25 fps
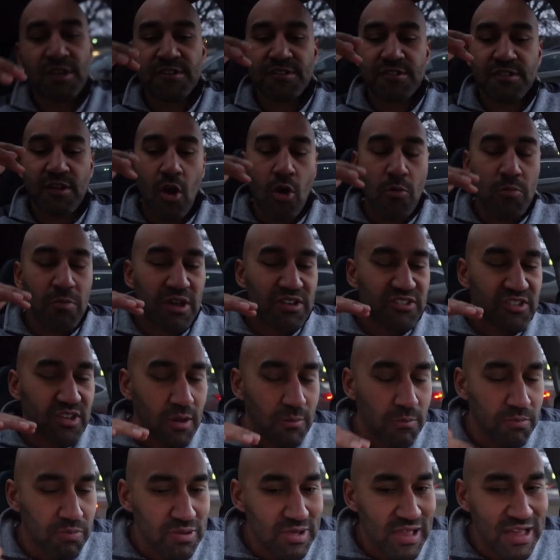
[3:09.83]
So much
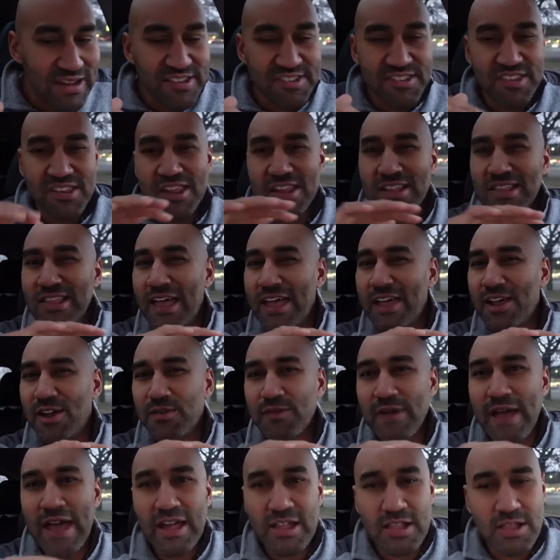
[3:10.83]
complexity, layer
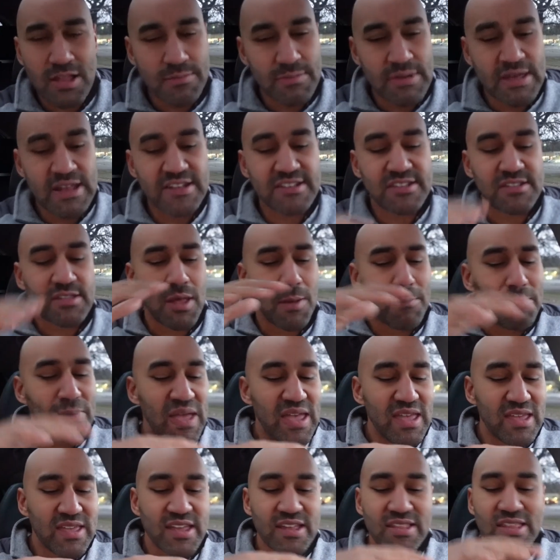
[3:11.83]
of elements, the
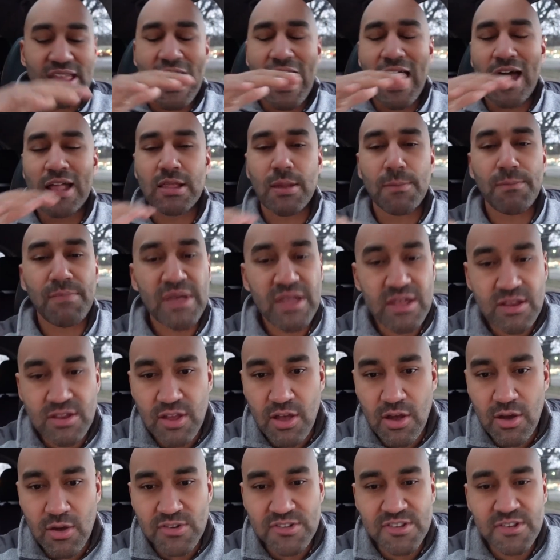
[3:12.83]
bacon, the
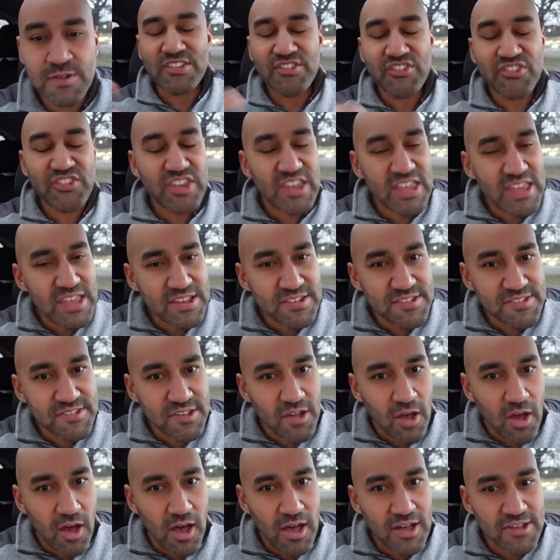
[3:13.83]
jalapenos, cheese
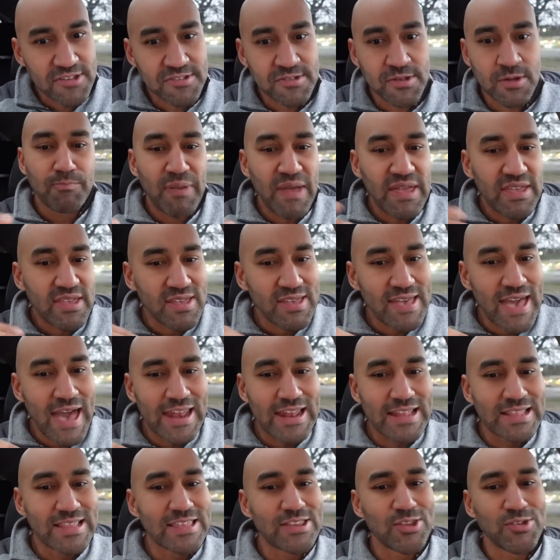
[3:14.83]
sauce. Bacon got
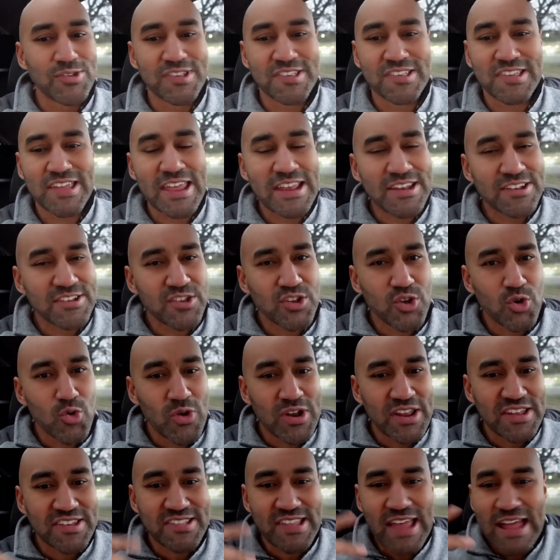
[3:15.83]
a little zing to
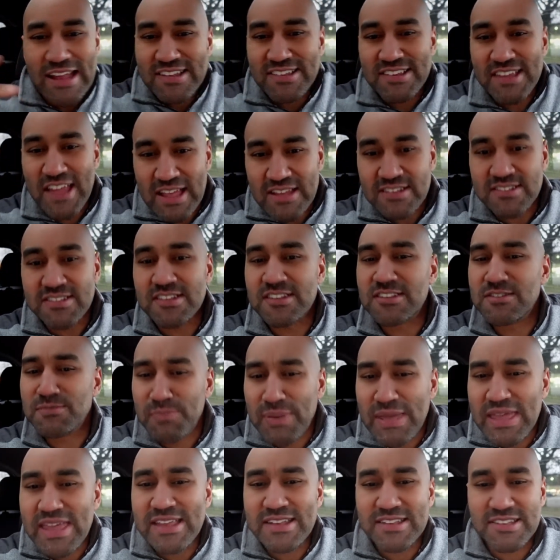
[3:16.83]
it. It's that Texas
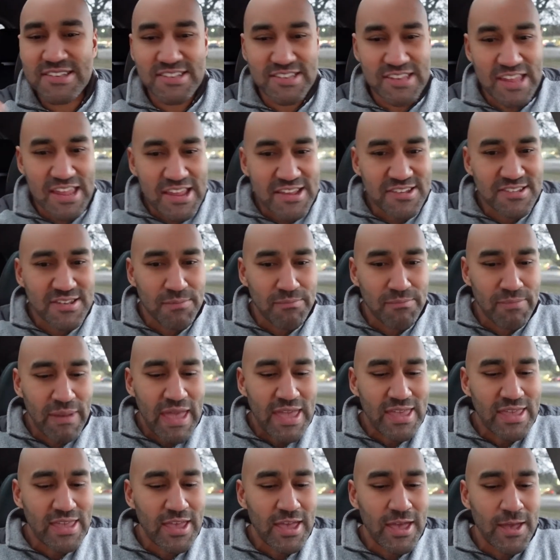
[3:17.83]
Pete seasoned
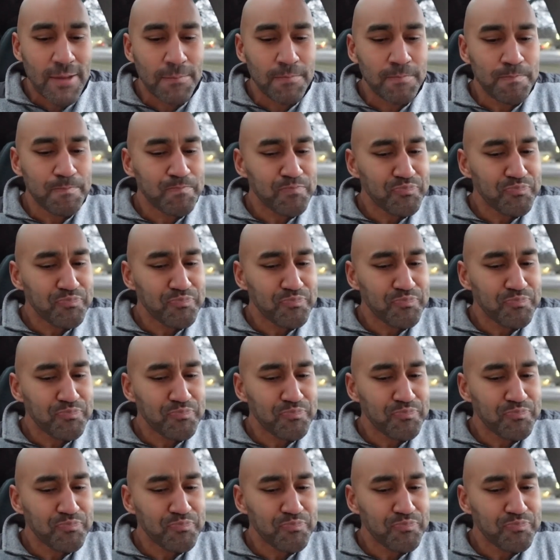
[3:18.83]
bacon.